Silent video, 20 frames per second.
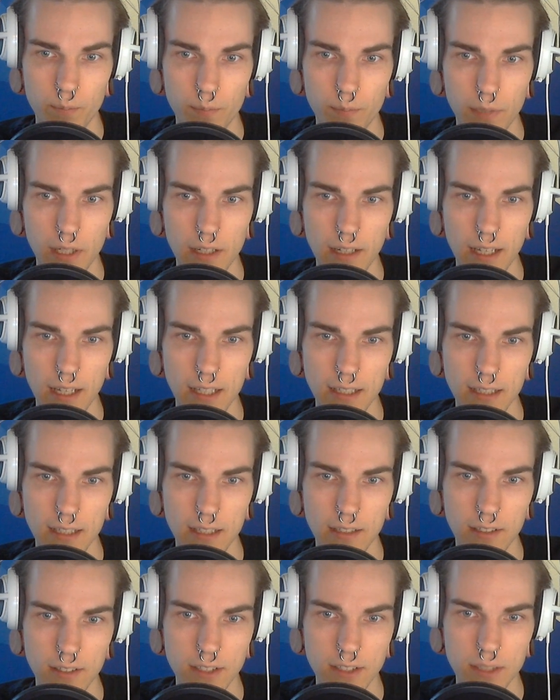but I
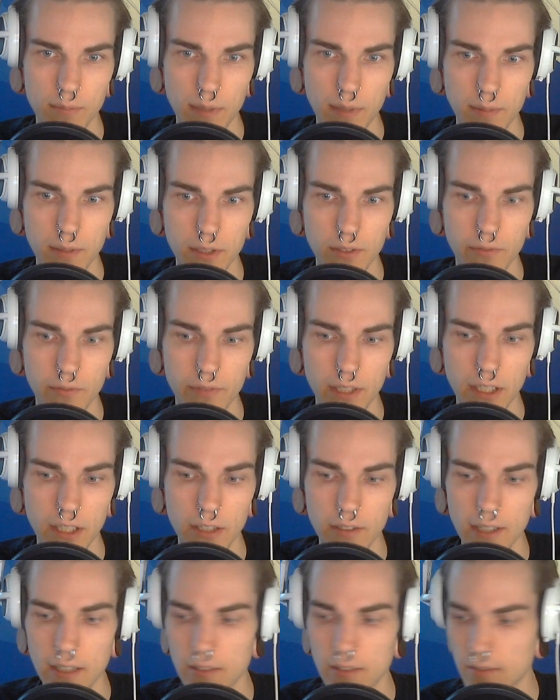can also maybe do a
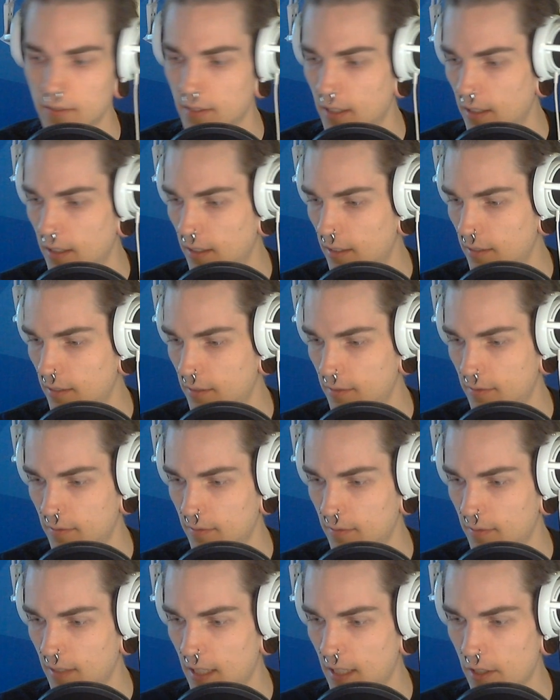video and
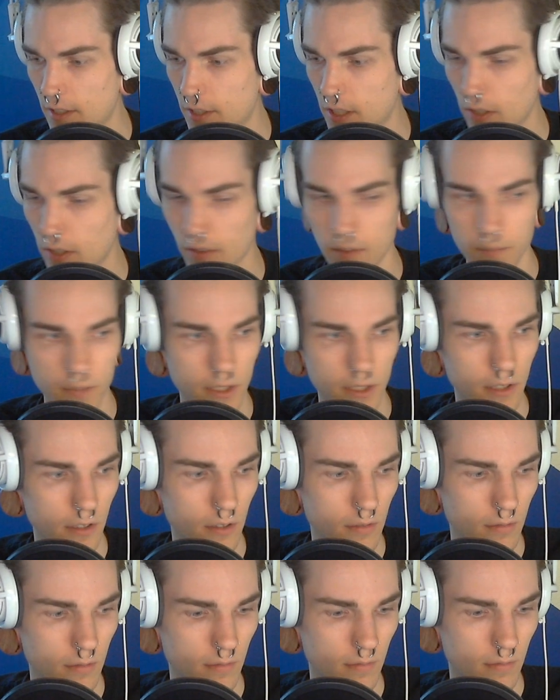yeah, show them to you